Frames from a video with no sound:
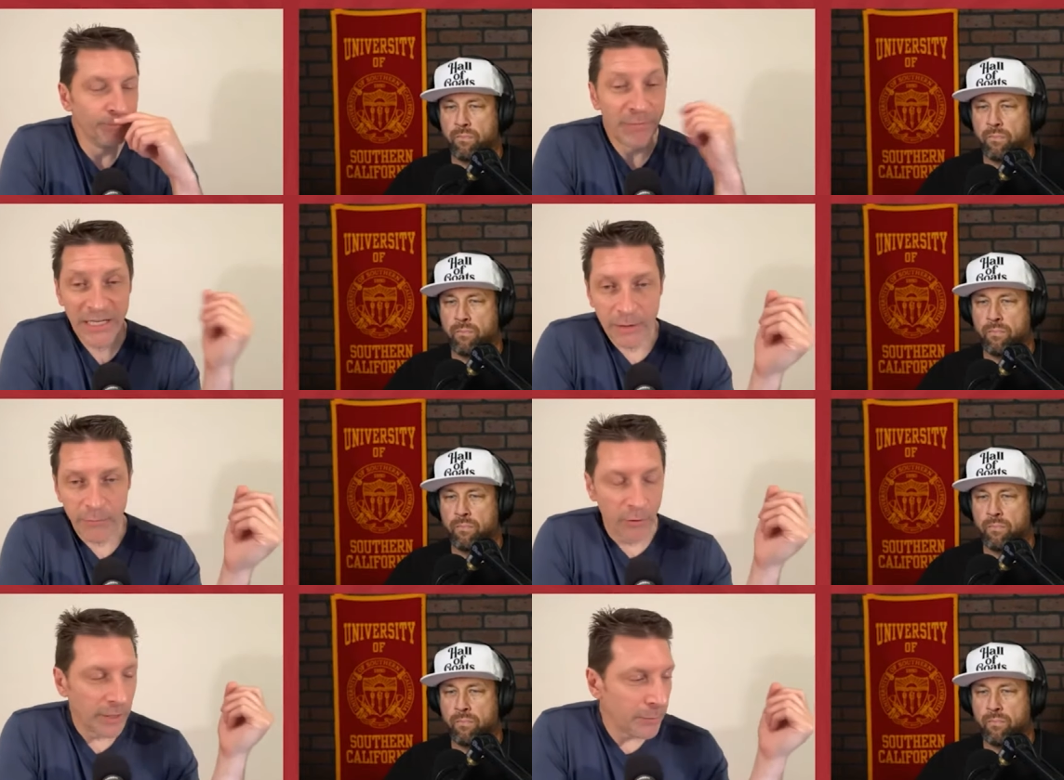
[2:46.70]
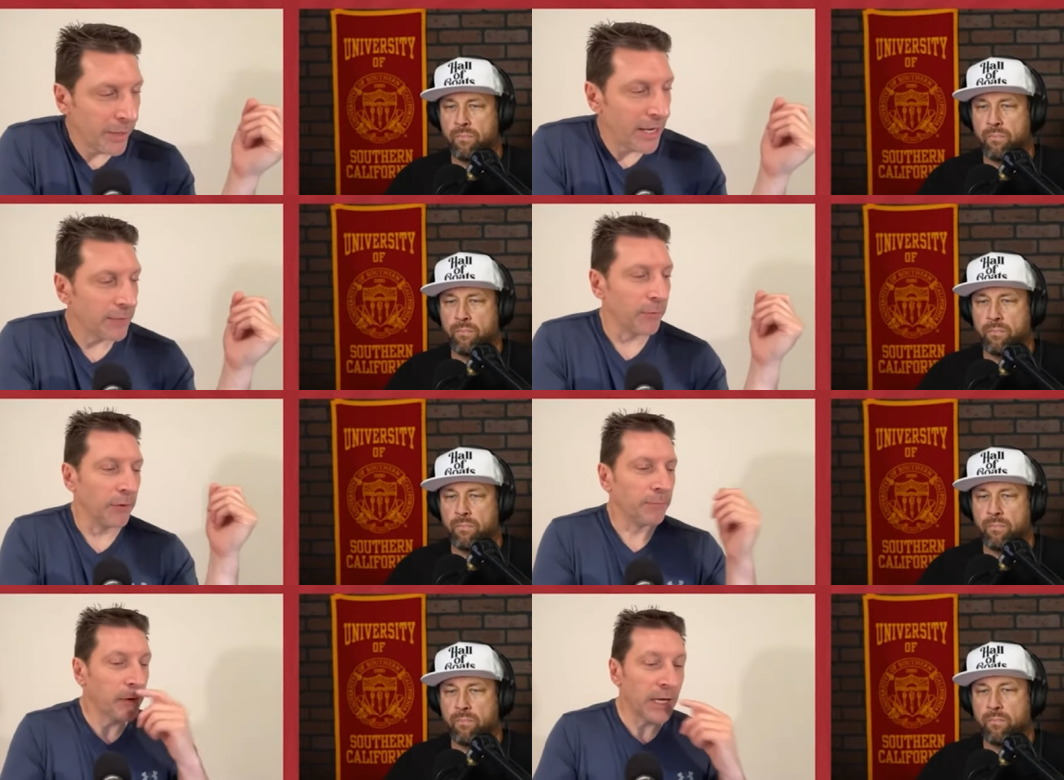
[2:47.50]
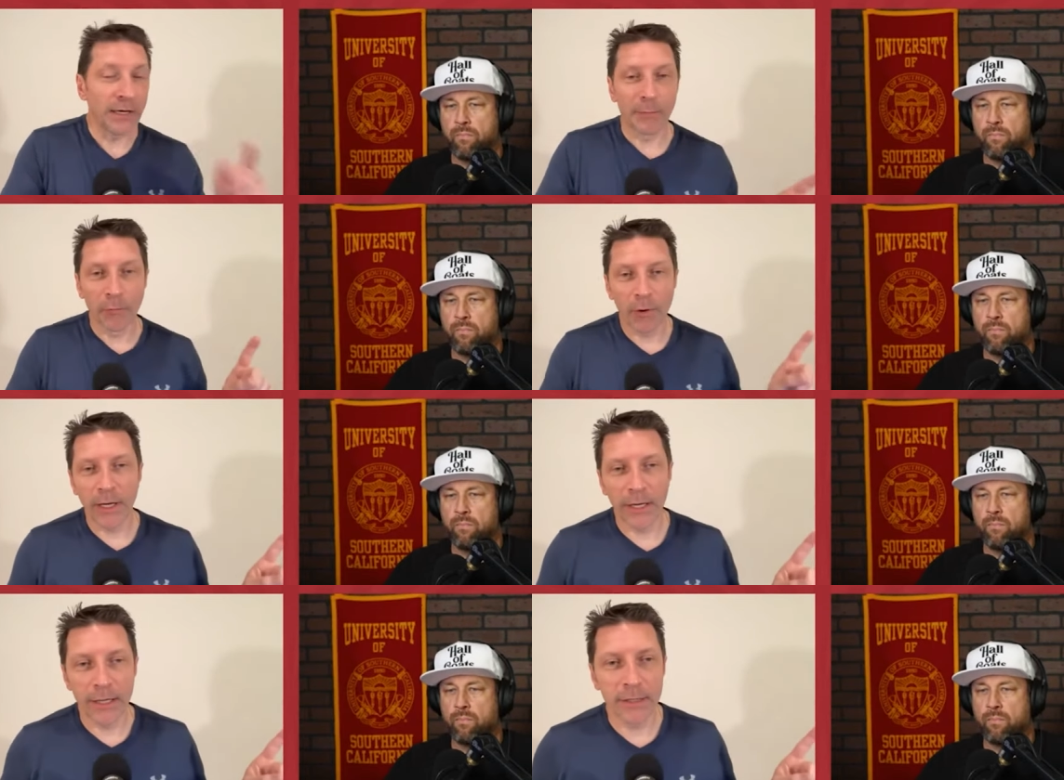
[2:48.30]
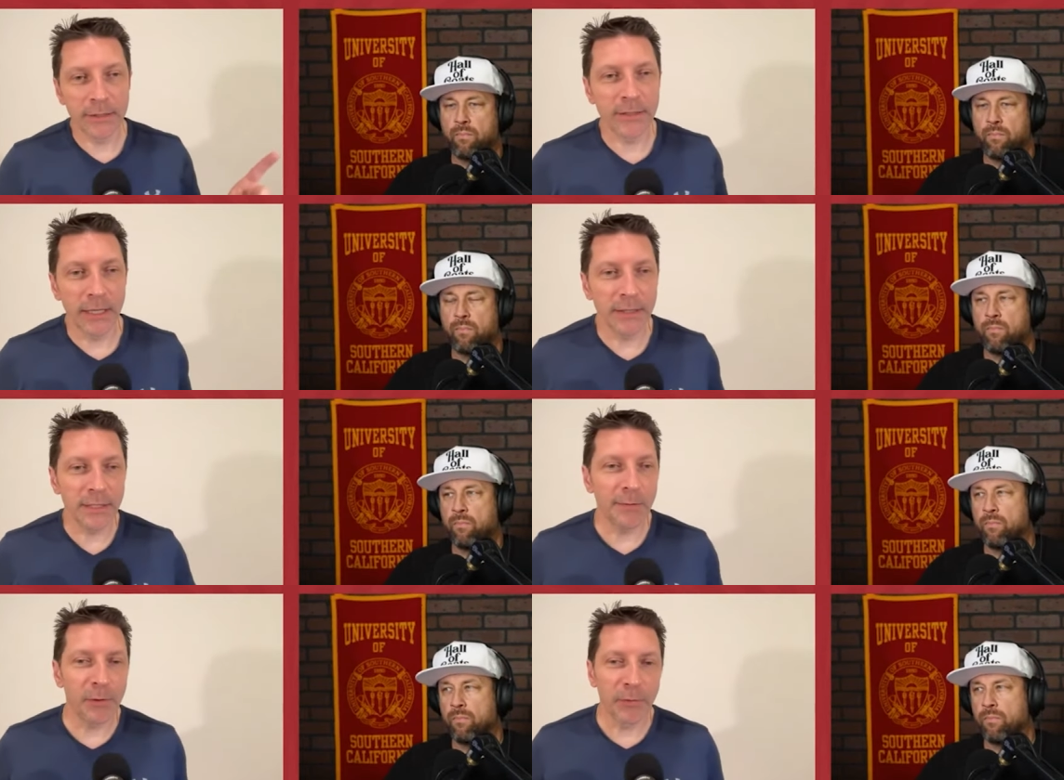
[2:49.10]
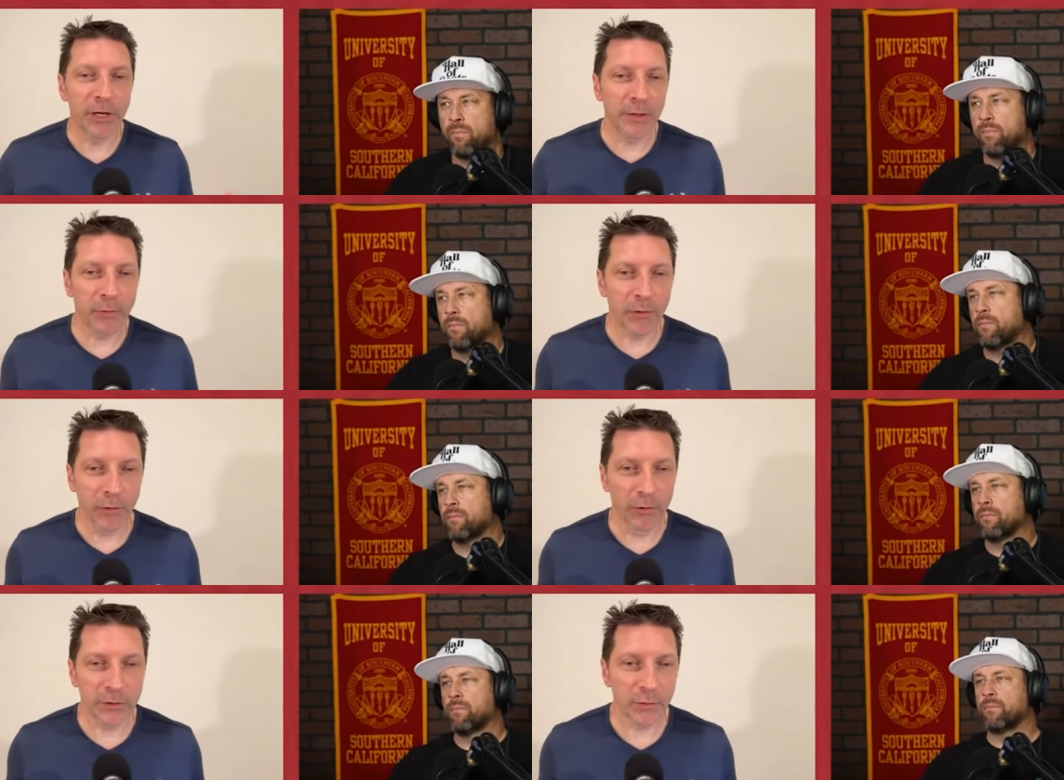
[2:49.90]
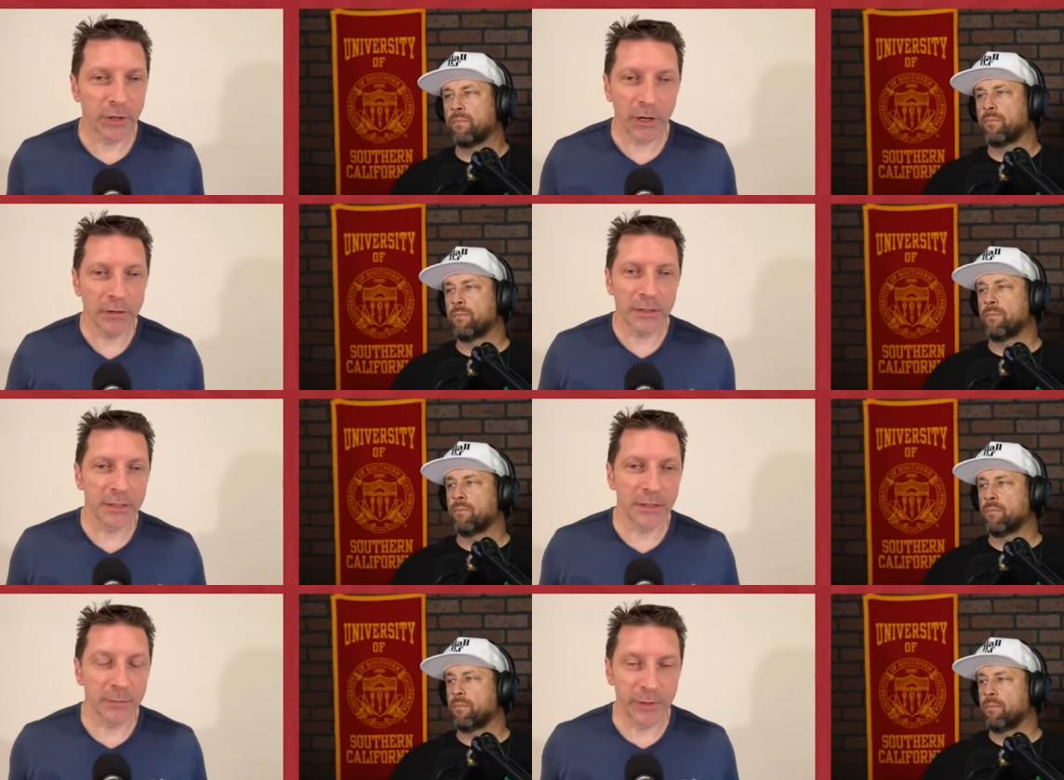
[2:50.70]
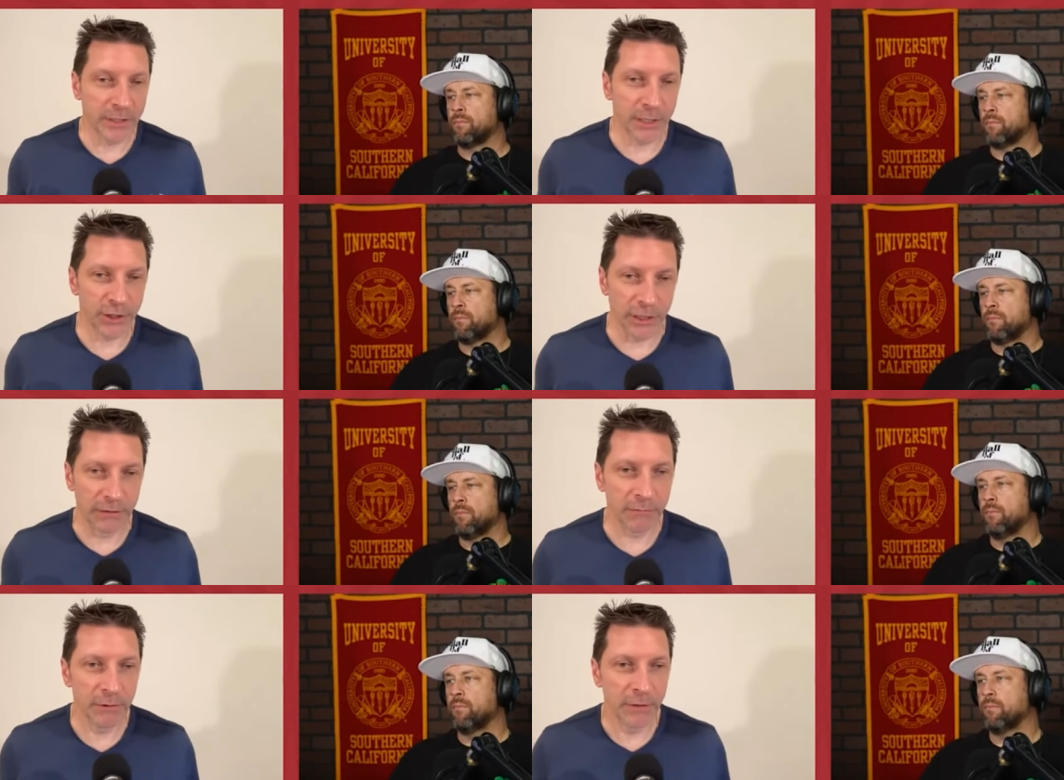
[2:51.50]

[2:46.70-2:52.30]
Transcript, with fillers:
Speaker 1: meaningful, impactful. Okay, number one is anytime you bring in recruits, regardless of their position,